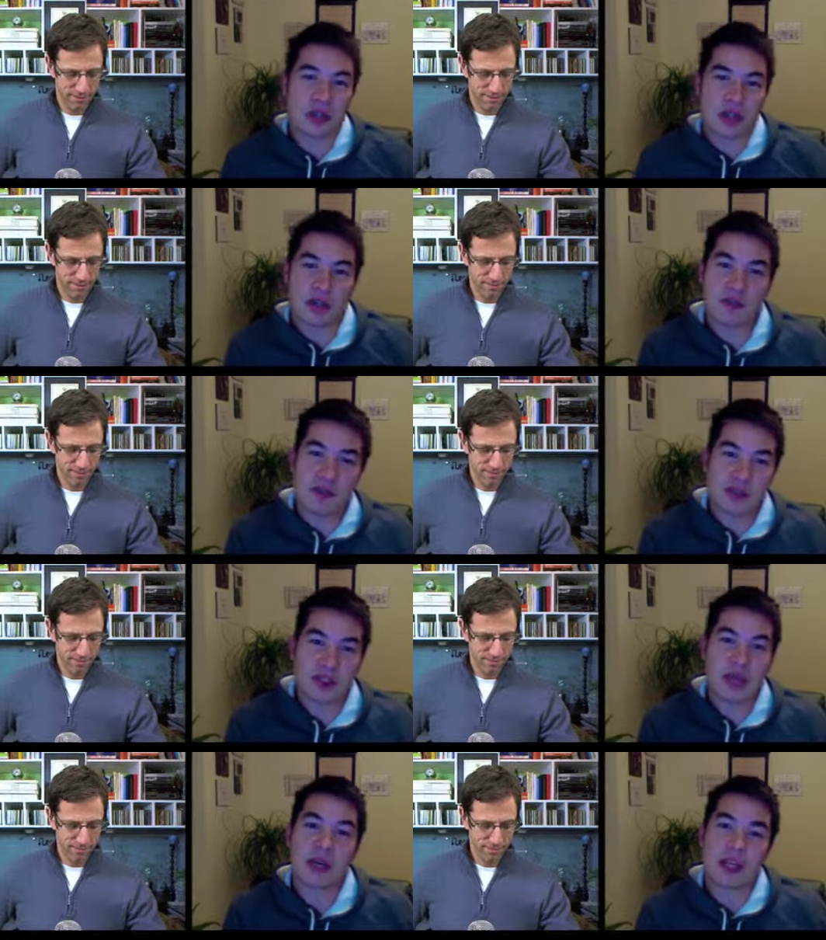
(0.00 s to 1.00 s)
Speaker 1: what that first
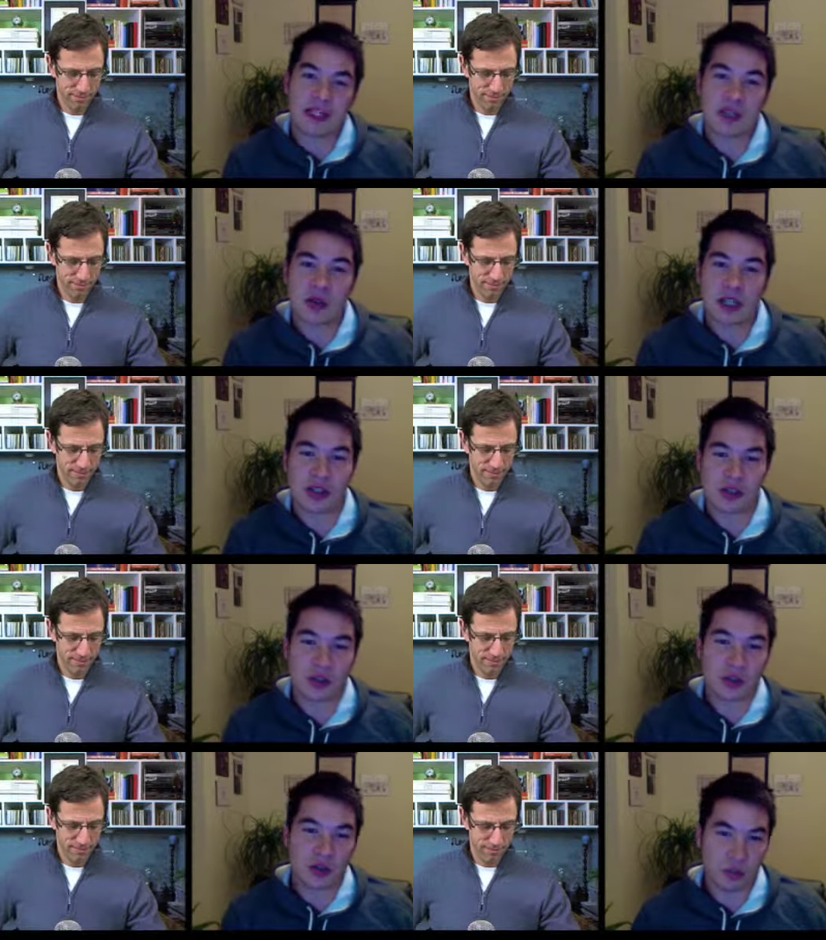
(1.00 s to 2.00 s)
step idea creator. You're,
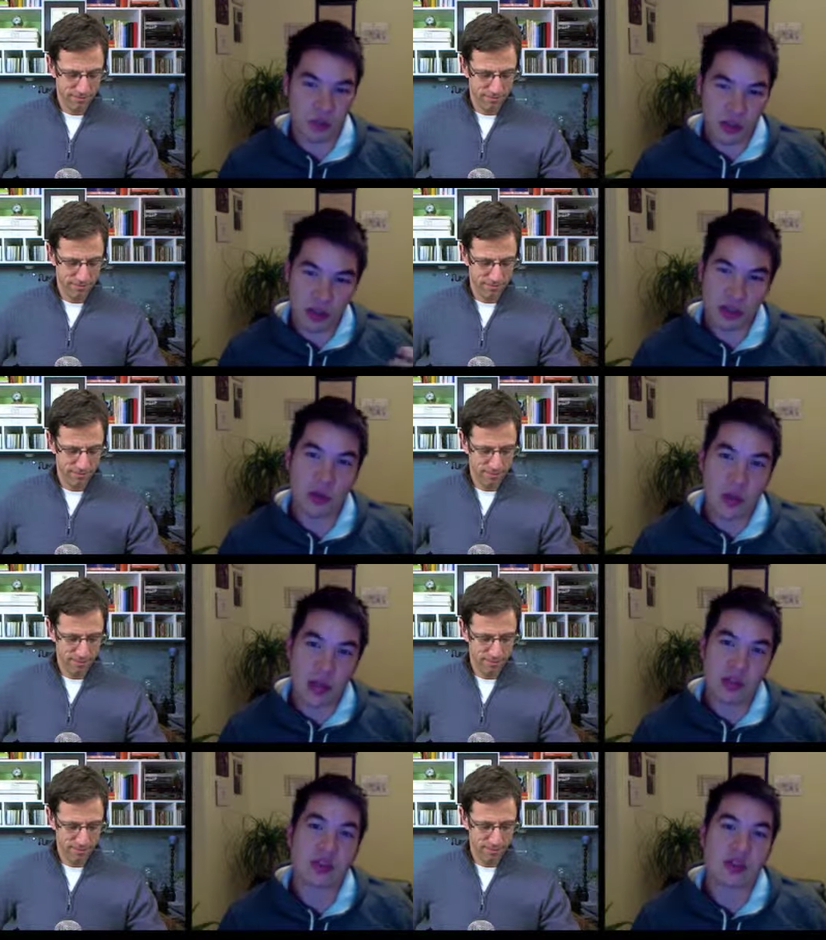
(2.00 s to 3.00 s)
you're starting to
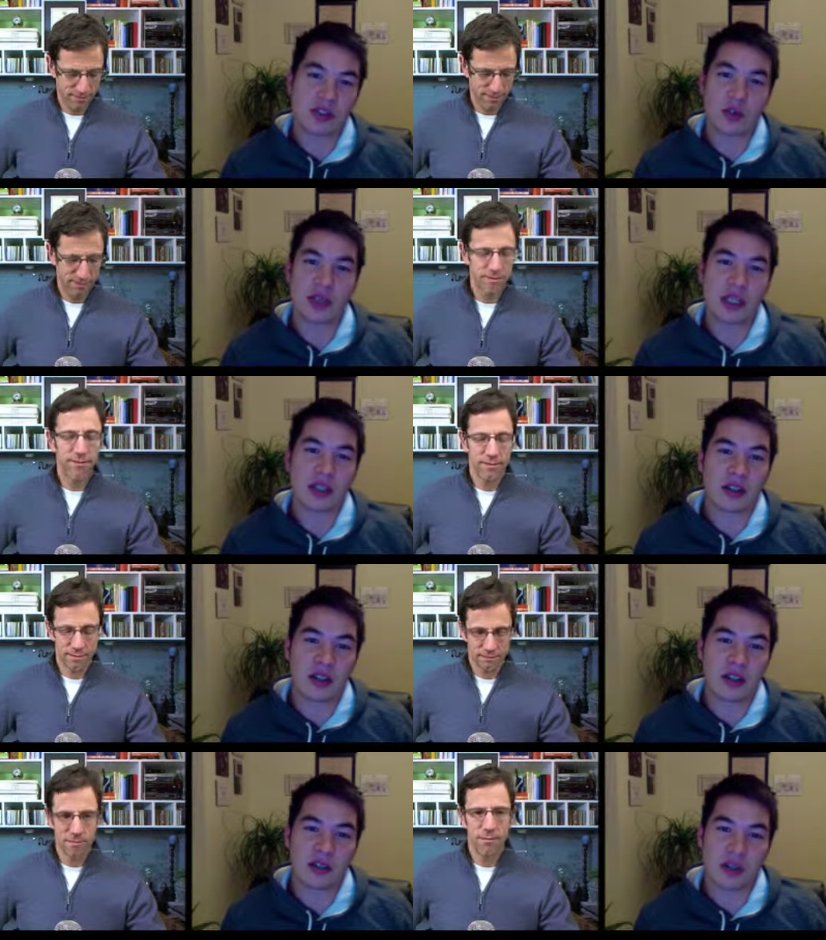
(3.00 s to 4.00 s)
write the story
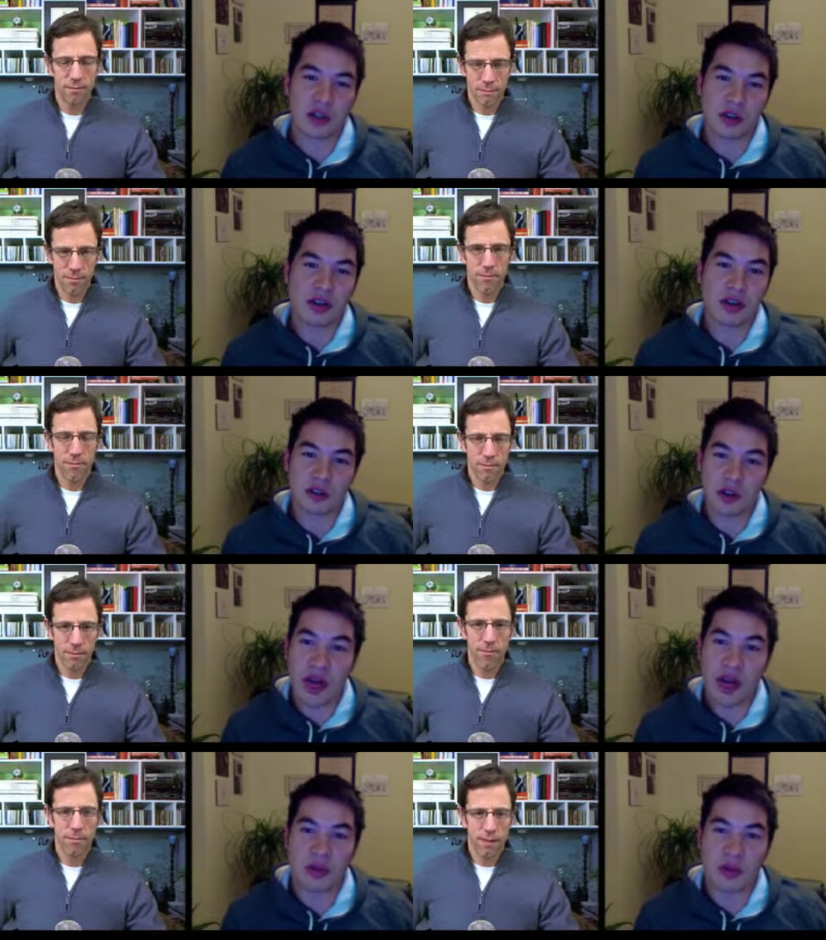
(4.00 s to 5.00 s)
of your of your
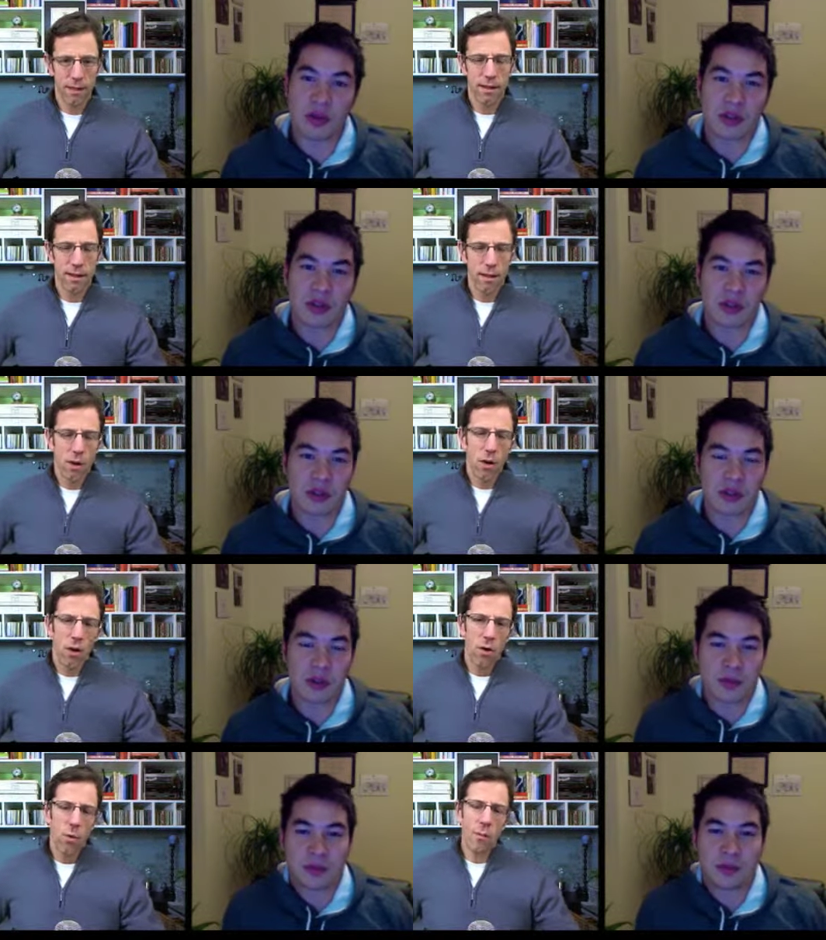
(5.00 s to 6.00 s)
app.
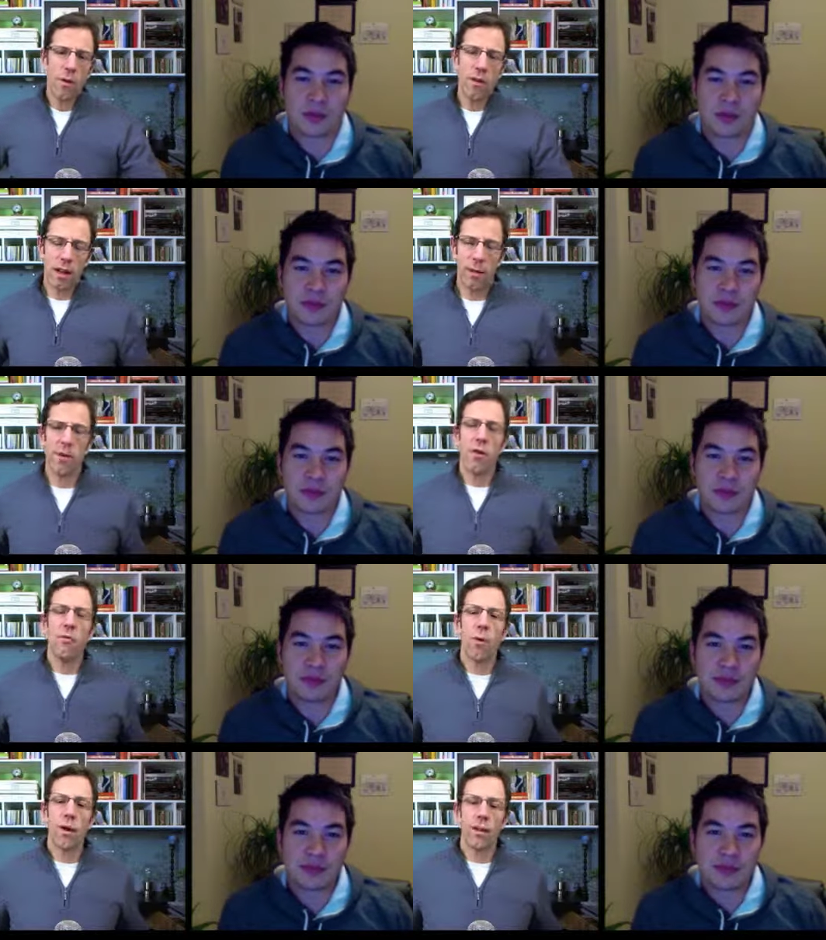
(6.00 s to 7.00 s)
Speaker 2: What about? I mean, do
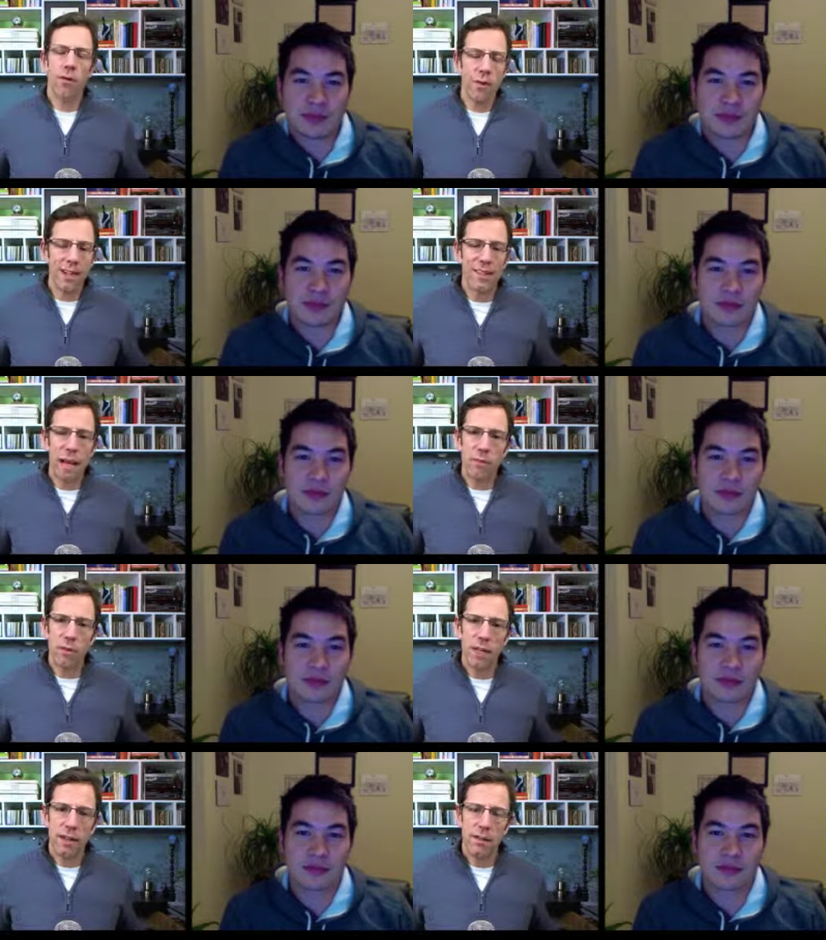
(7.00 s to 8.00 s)
you have one? Do you have an
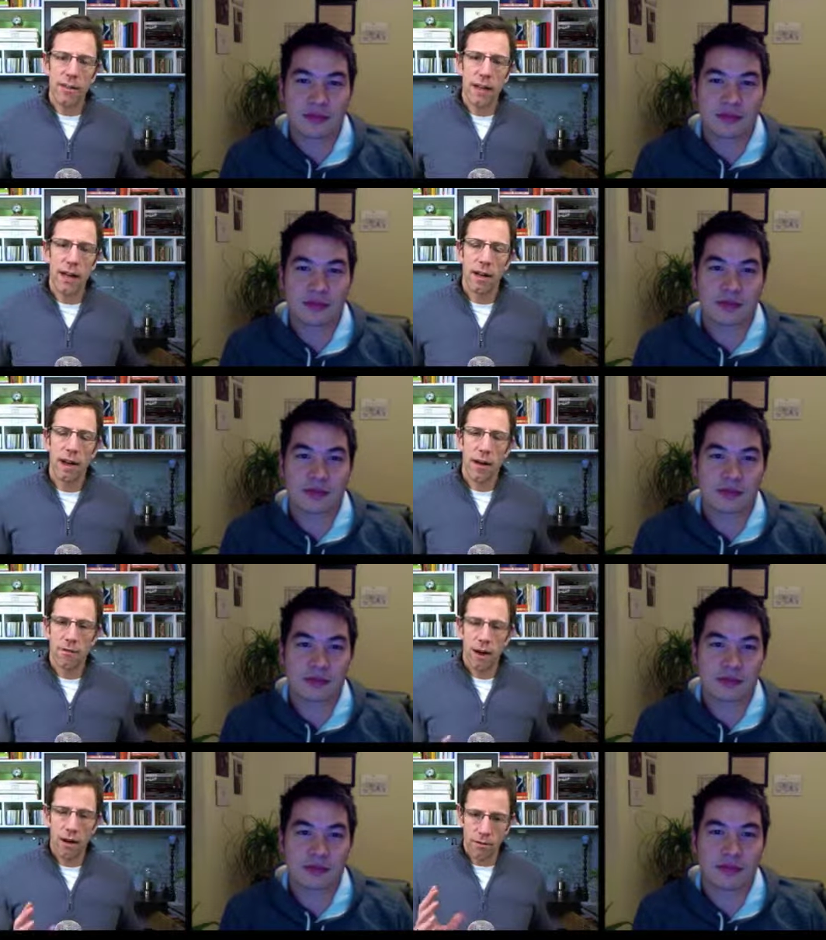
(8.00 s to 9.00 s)
example here uh,
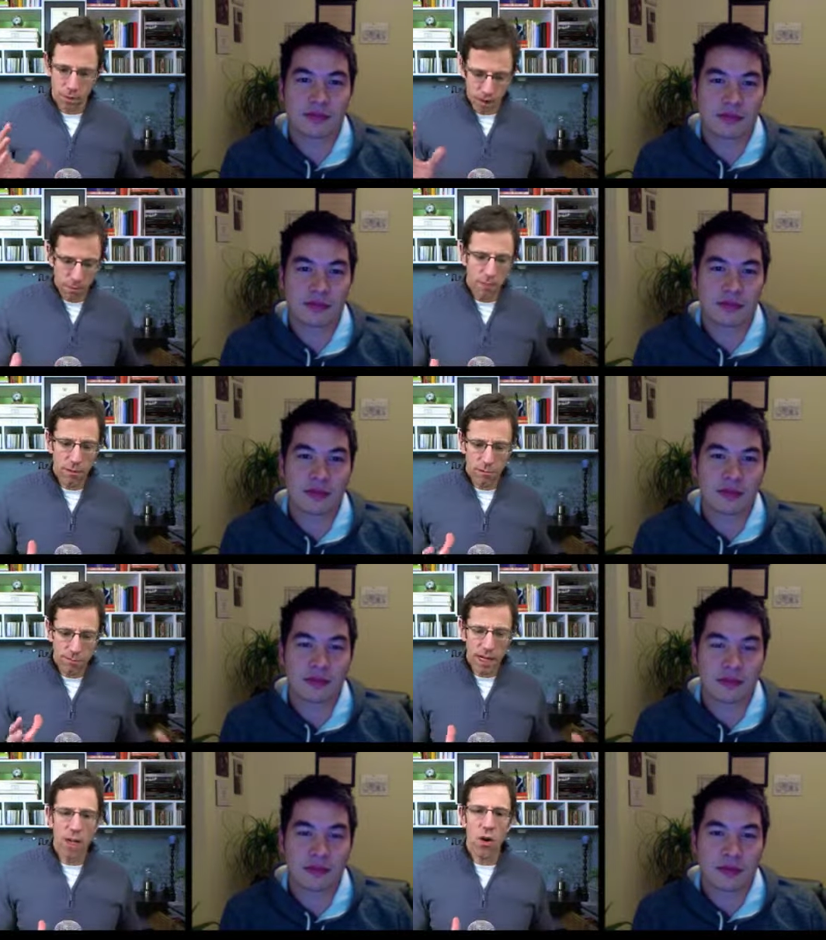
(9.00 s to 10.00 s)
of of some
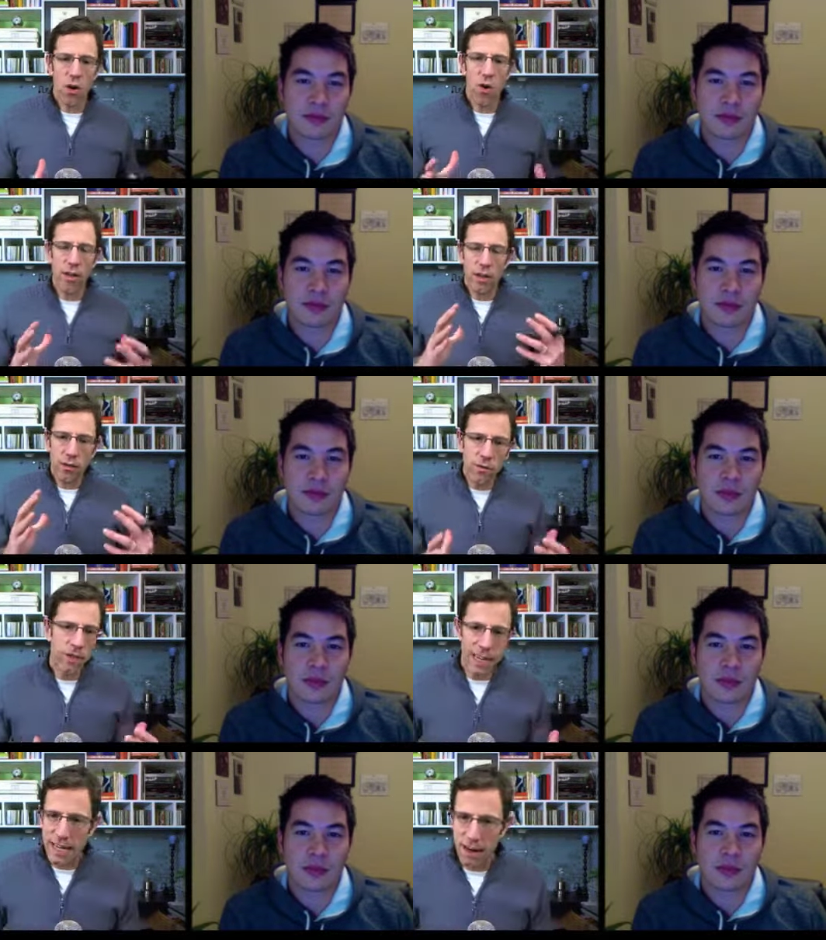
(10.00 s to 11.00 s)
video that you've
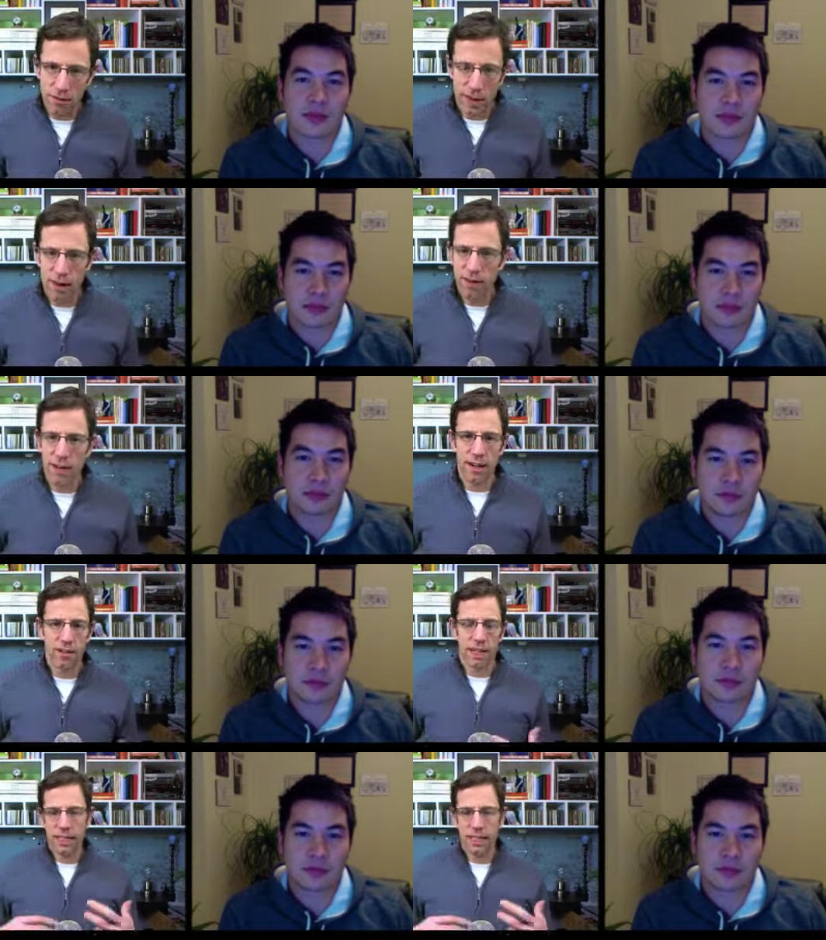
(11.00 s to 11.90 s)
seen out there that is